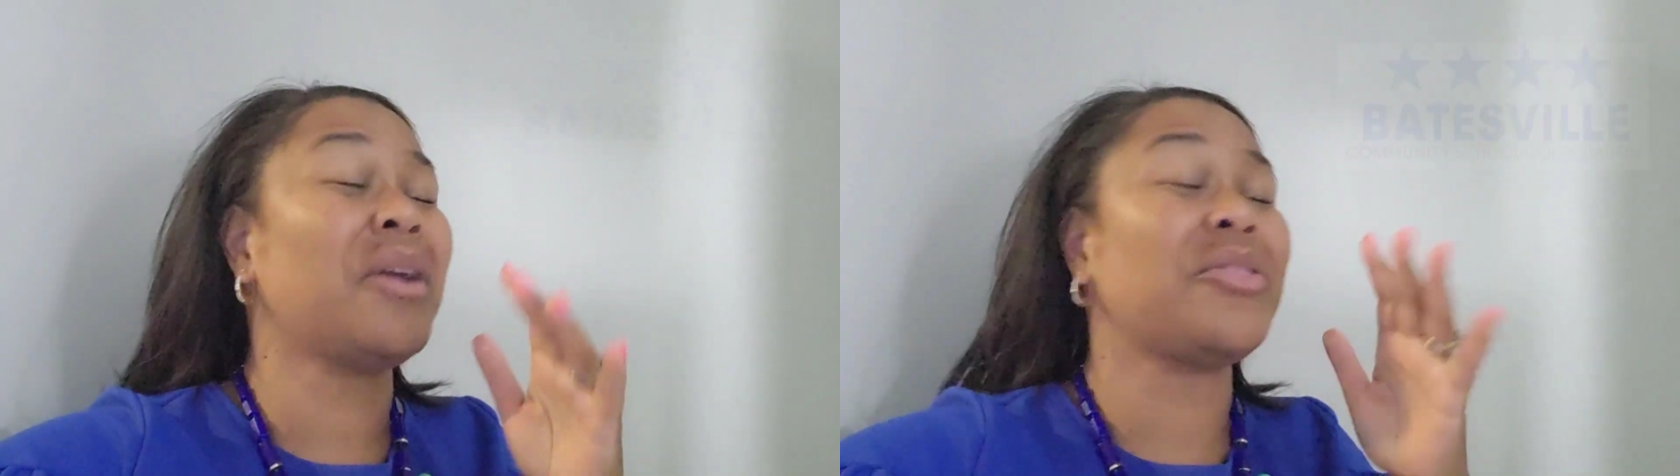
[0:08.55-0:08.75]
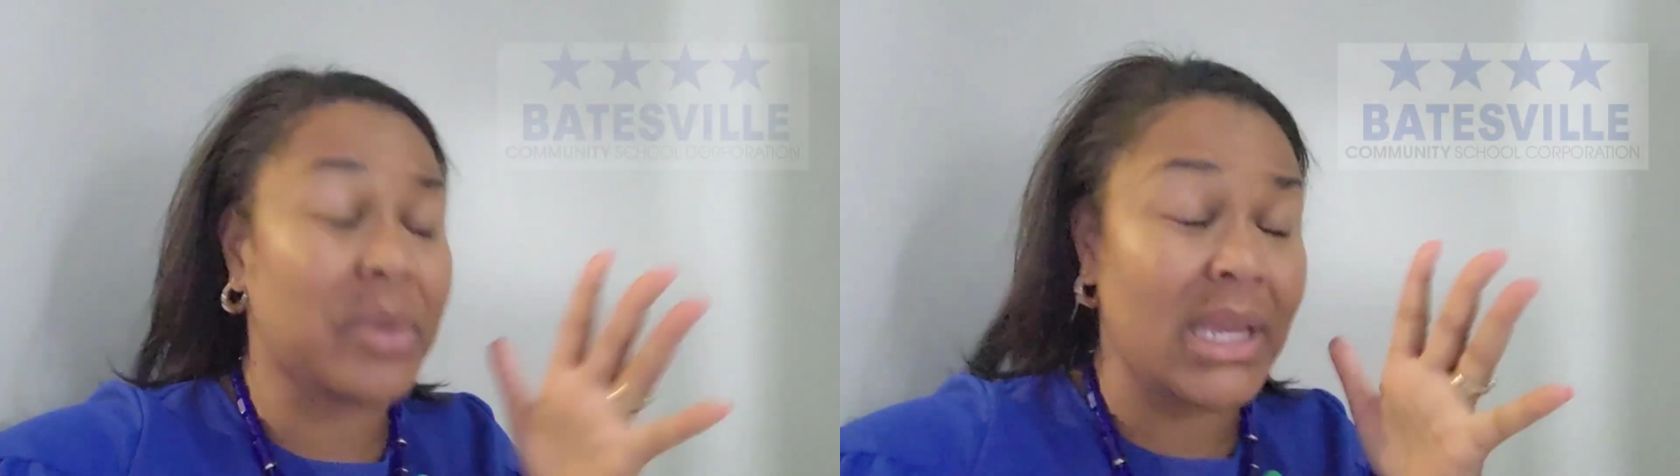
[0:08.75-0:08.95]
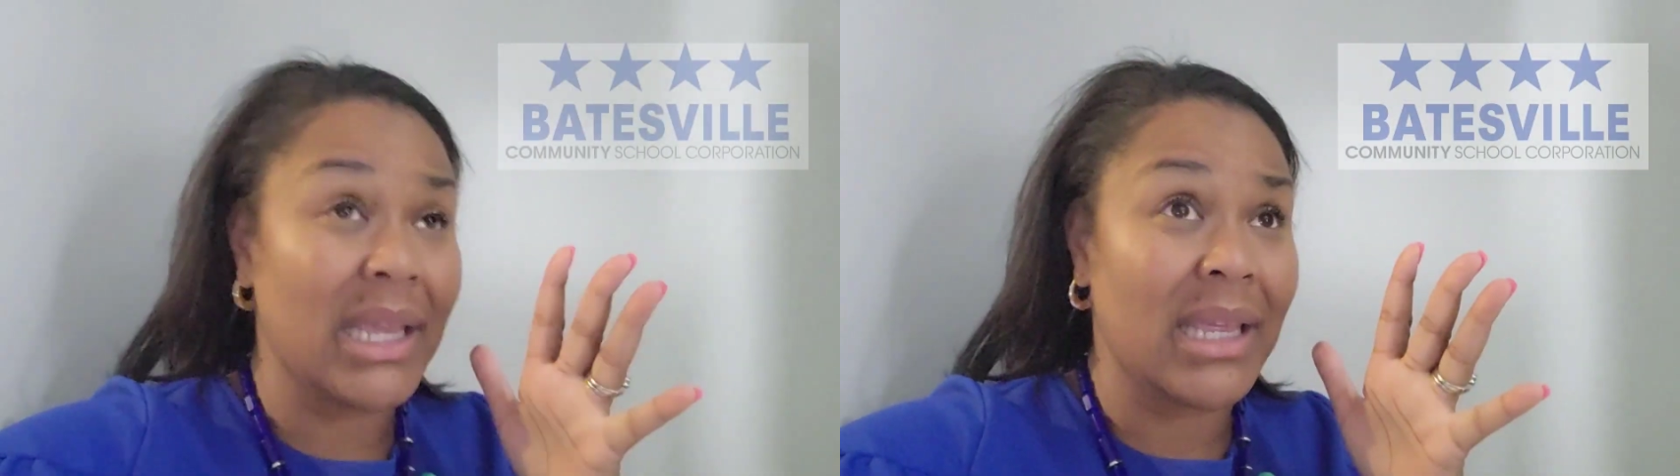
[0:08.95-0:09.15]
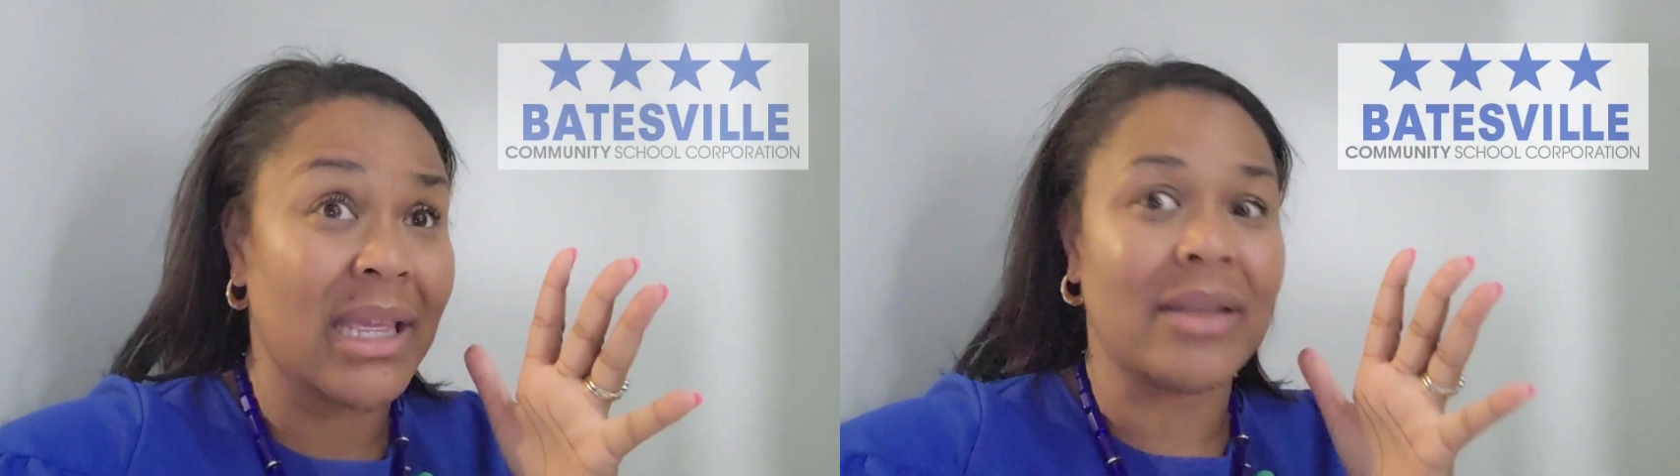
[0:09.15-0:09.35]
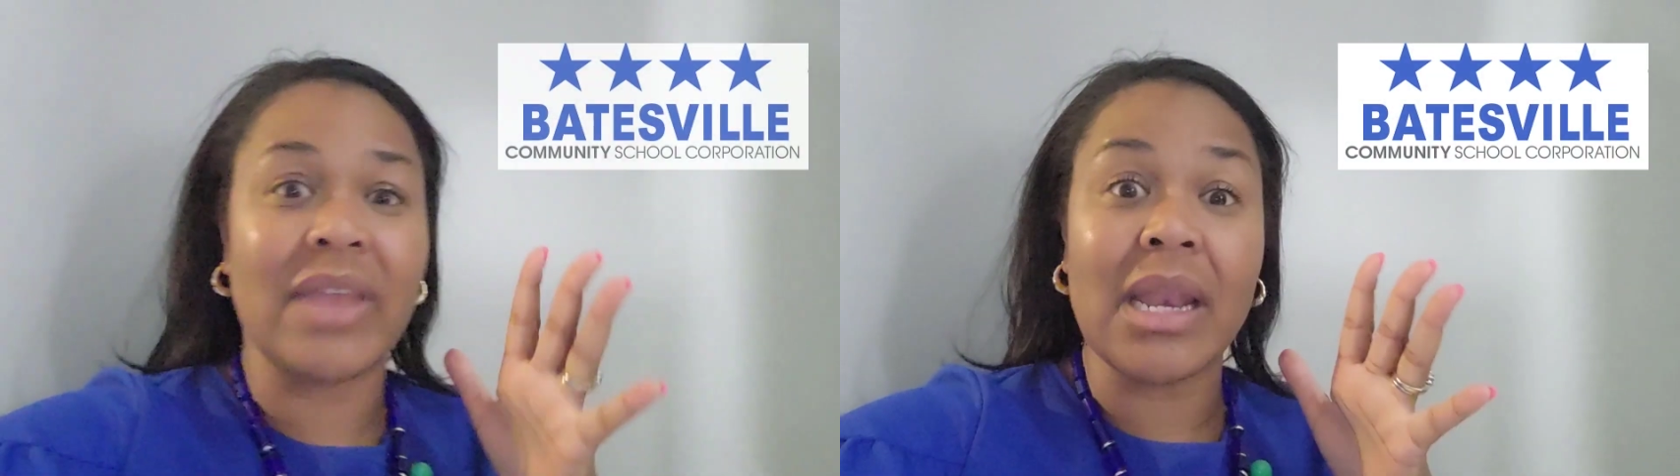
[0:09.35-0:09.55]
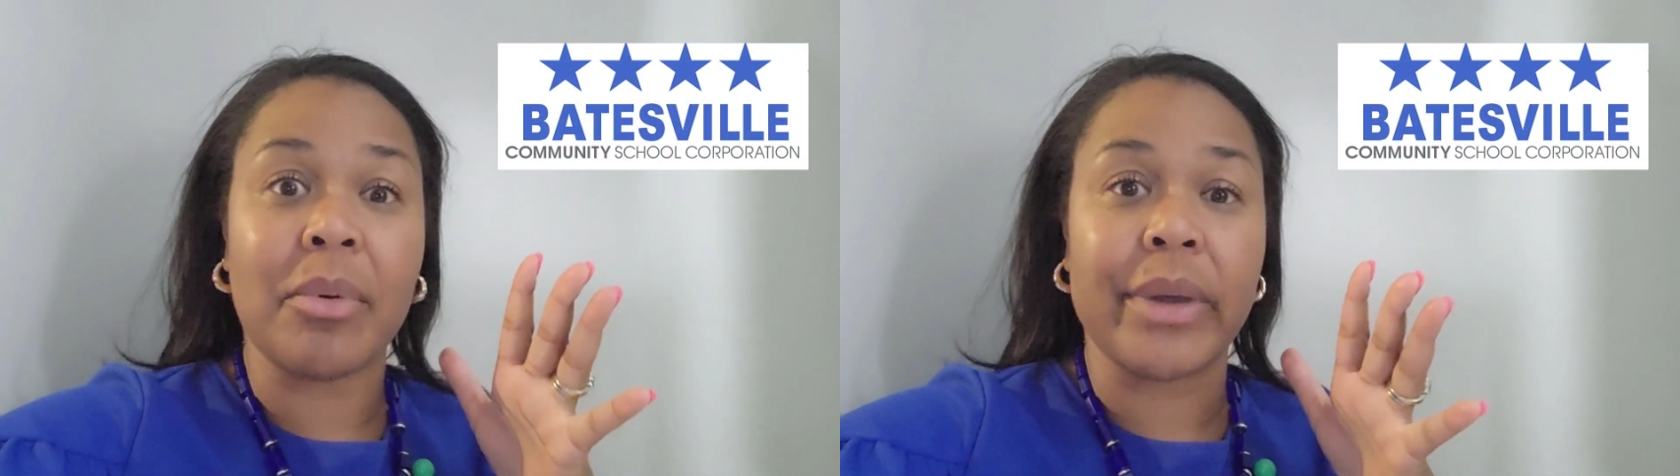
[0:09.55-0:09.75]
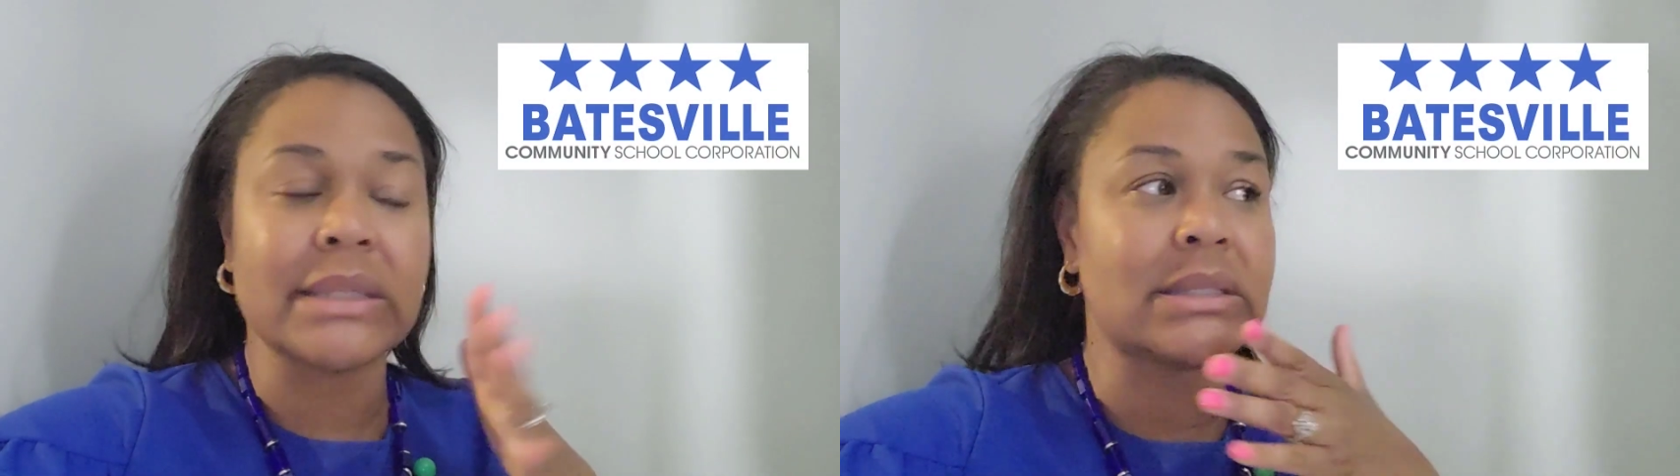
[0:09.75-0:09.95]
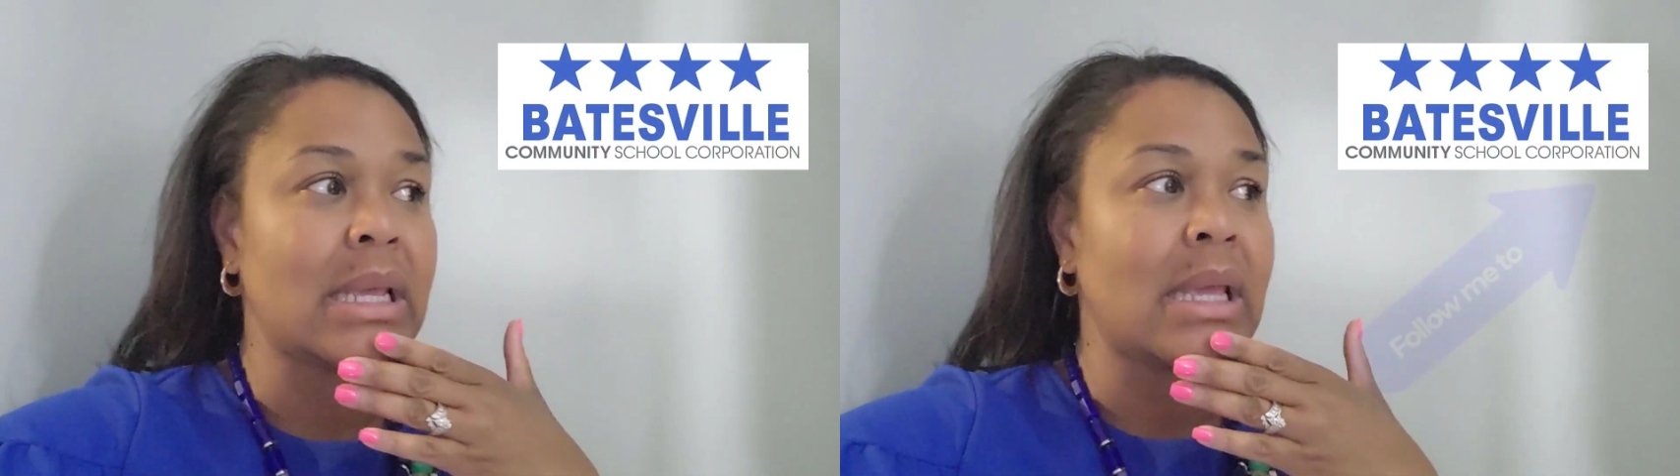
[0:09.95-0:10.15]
3 data points